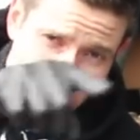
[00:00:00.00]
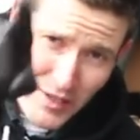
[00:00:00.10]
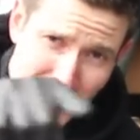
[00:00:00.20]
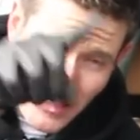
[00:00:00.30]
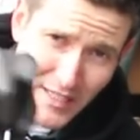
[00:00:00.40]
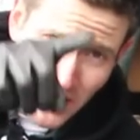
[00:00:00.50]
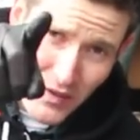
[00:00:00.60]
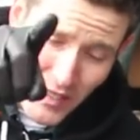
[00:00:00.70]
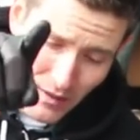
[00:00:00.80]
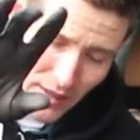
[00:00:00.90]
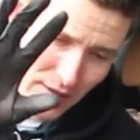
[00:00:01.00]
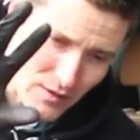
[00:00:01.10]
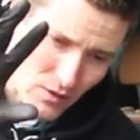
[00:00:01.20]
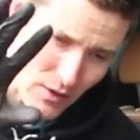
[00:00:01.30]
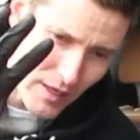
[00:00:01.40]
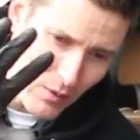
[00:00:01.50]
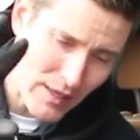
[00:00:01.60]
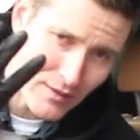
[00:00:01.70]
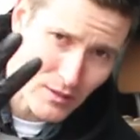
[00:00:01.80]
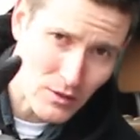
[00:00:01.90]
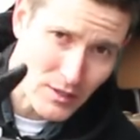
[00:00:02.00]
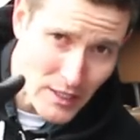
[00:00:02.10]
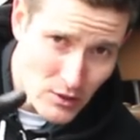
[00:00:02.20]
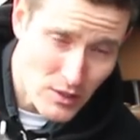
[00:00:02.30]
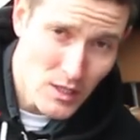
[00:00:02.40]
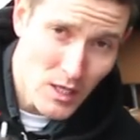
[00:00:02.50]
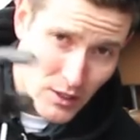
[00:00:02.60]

It creates lots of heat. And they said, okay, wow, that's a little dangerous.